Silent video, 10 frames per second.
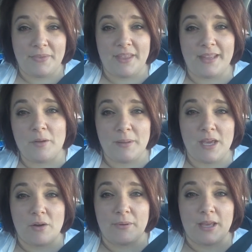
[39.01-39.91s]
they'll be
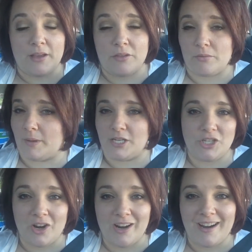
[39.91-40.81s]
going through my
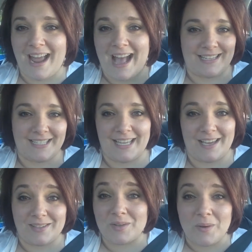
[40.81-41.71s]
chart, asking
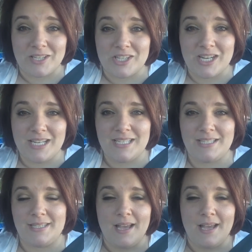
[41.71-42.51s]
us questions,